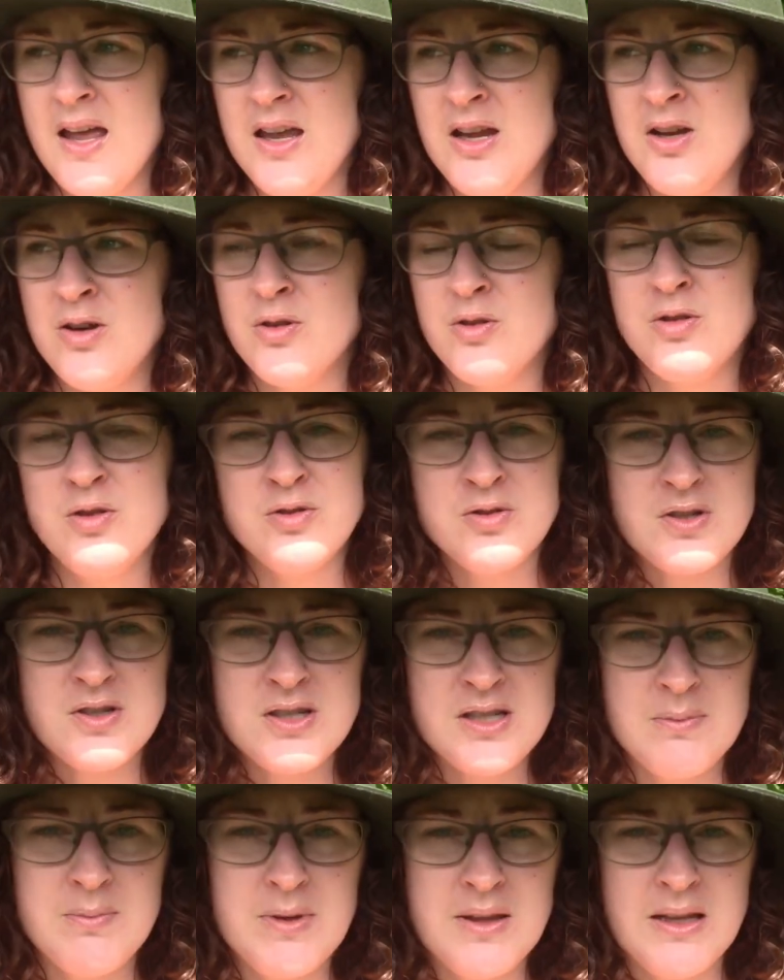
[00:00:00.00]
You know, those are
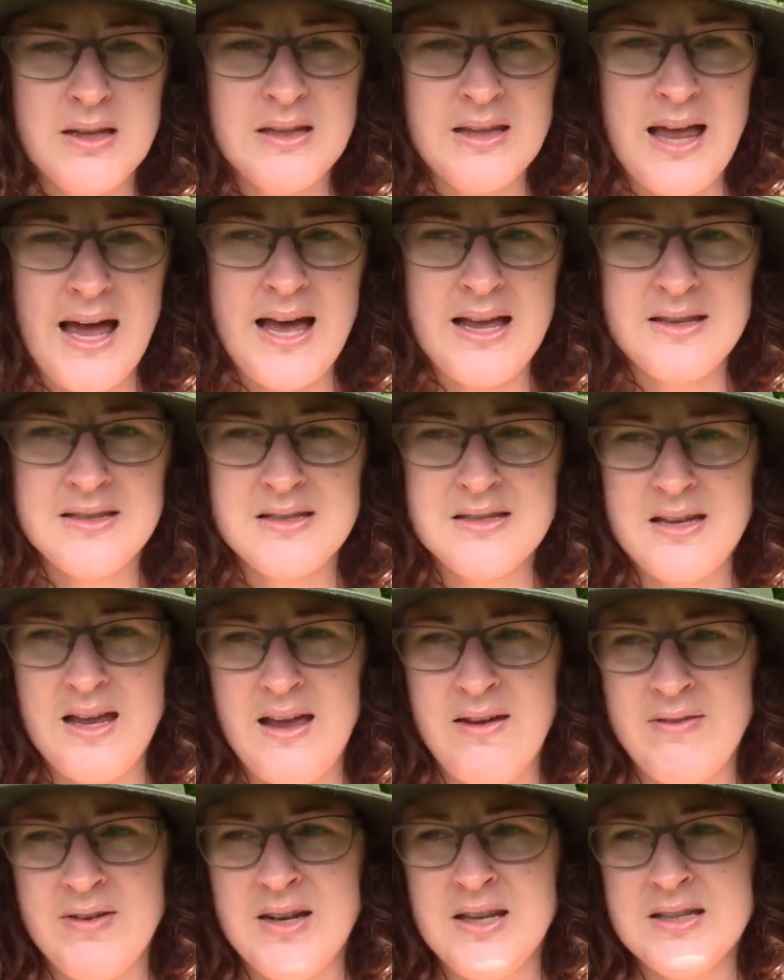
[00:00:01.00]
some of the last
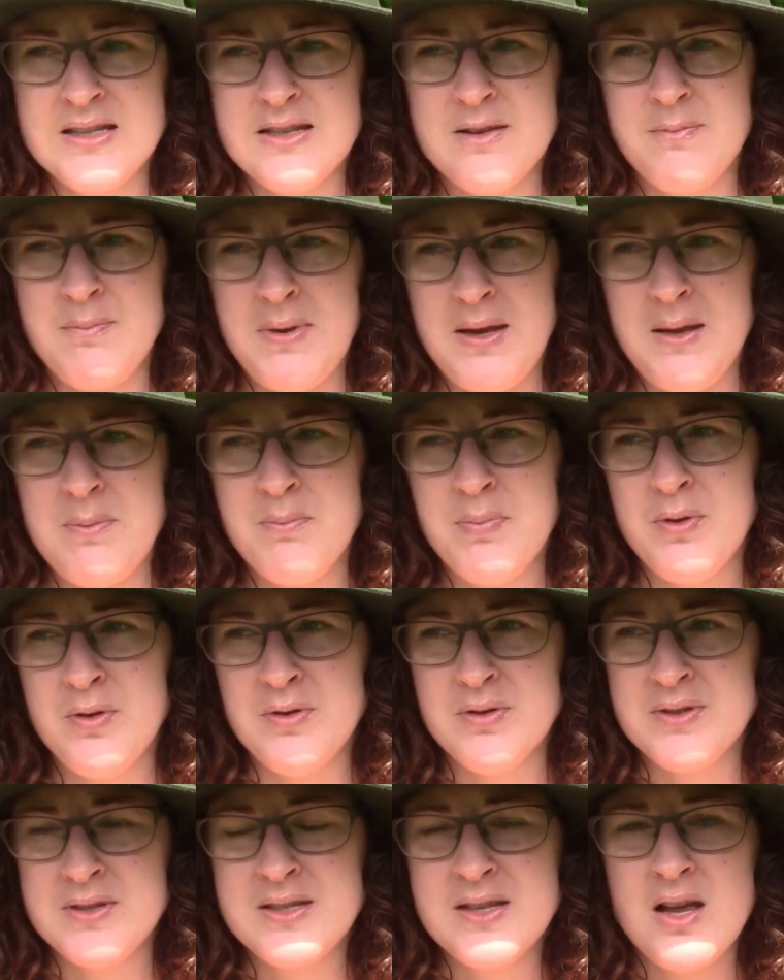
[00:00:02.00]
evidence of
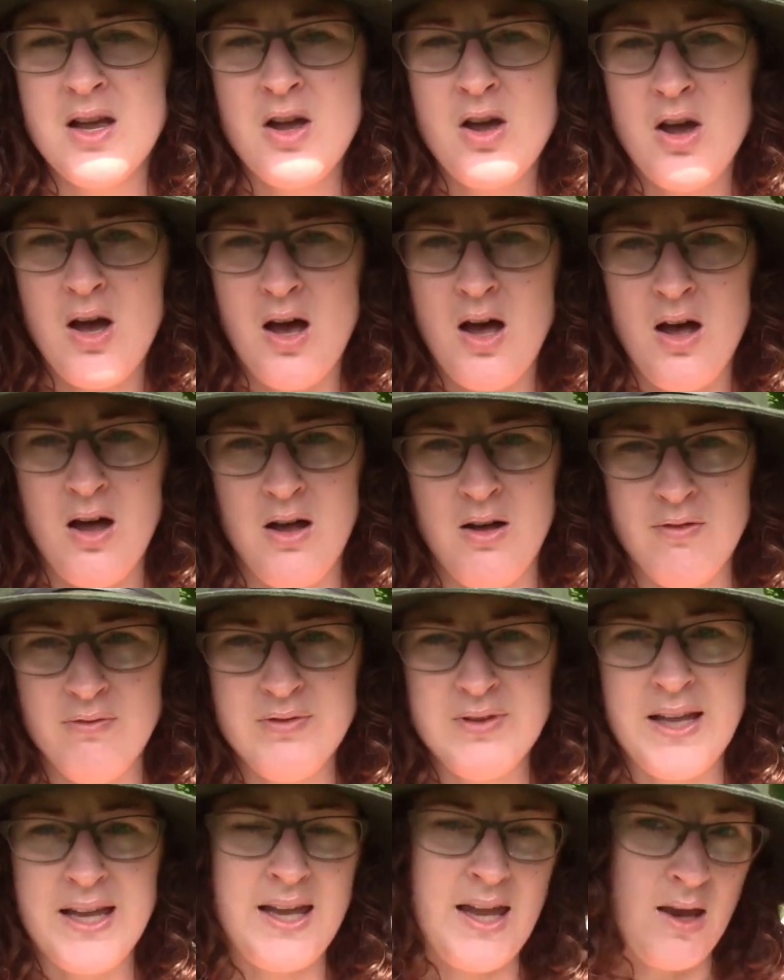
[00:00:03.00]
peoples
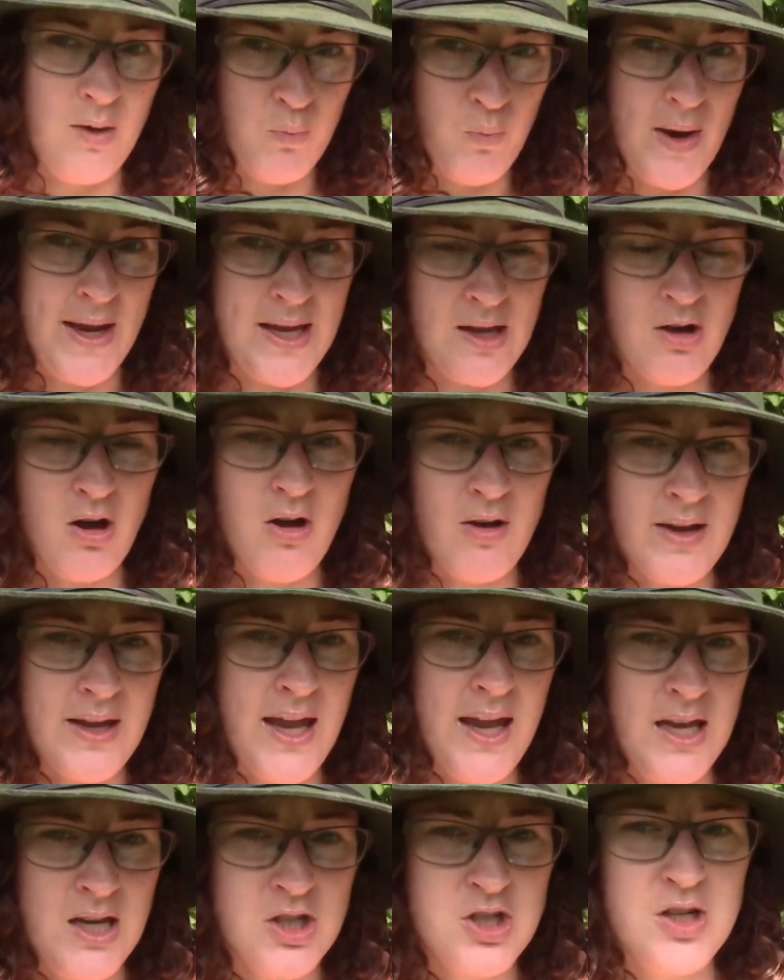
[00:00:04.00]
of like a white
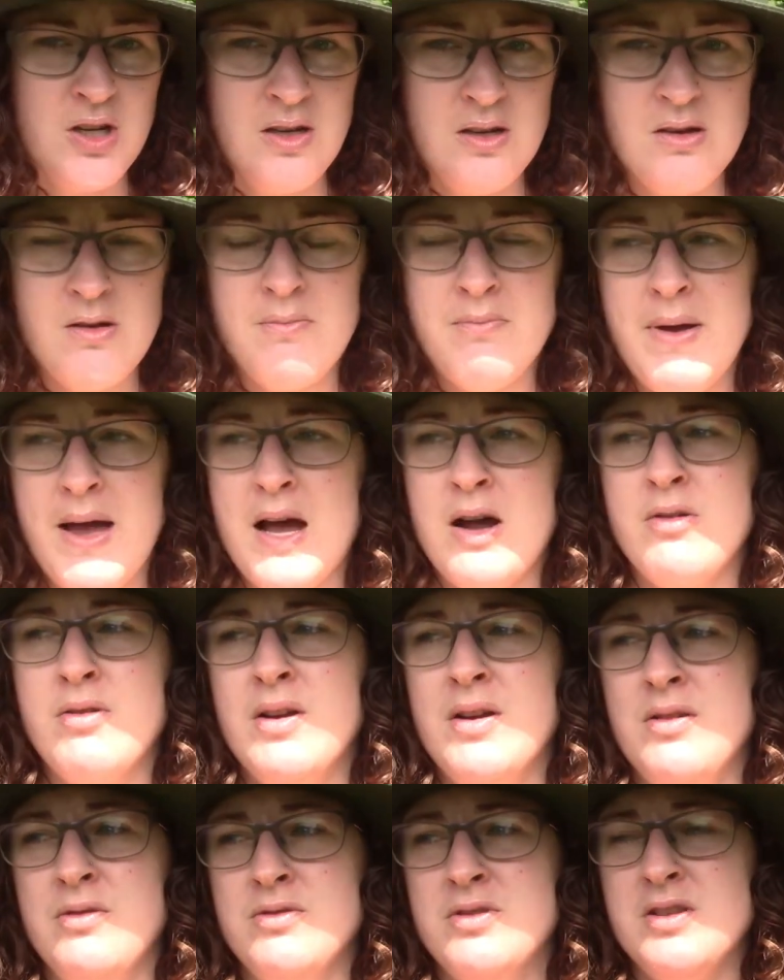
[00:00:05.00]
Caucasian
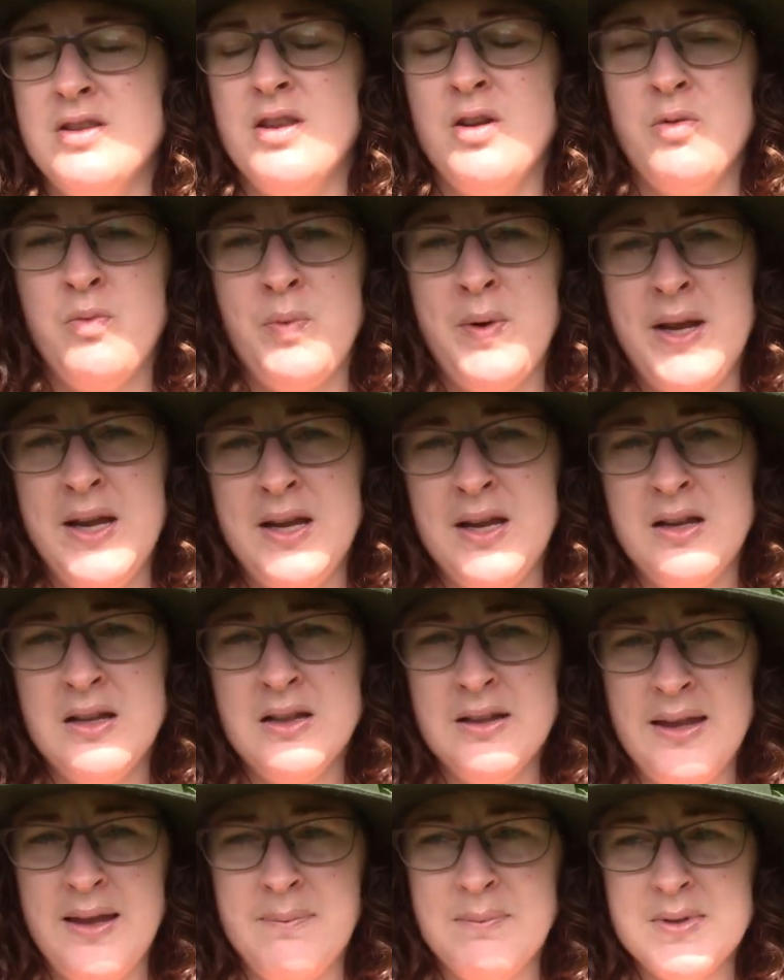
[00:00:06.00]
background that we
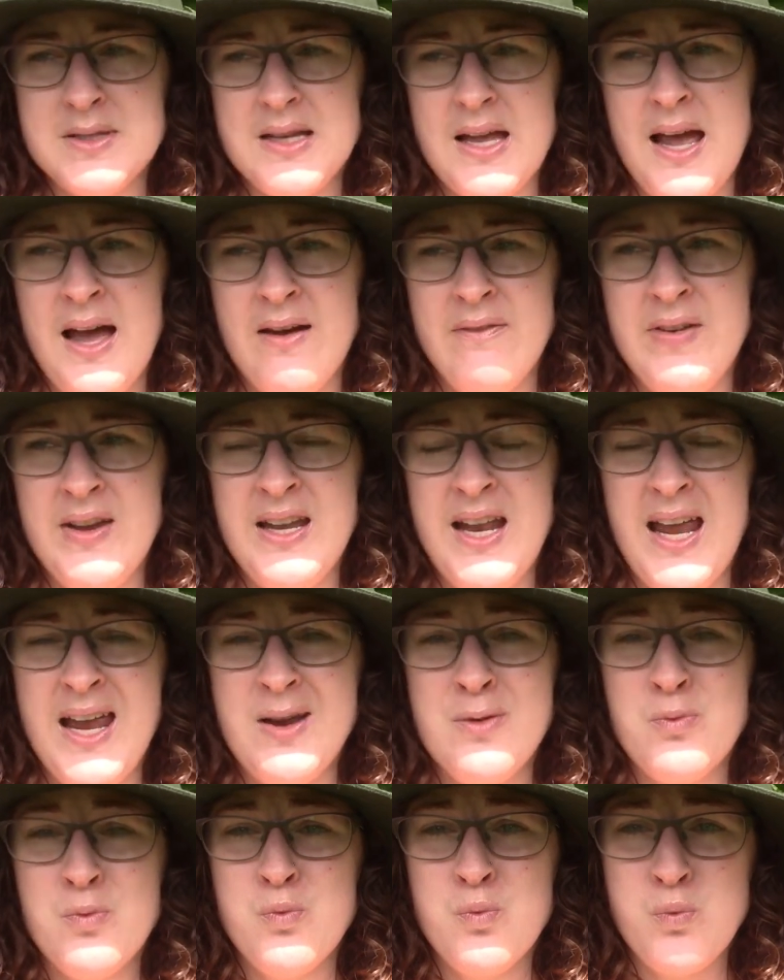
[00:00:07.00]
glimpse having
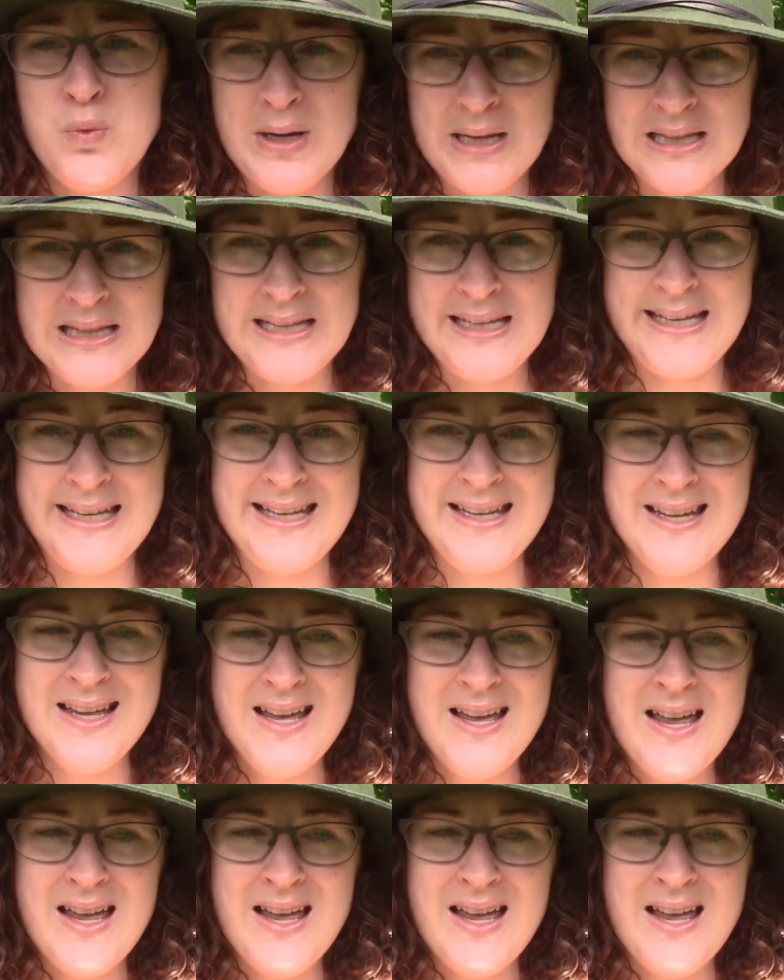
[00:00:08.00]
a really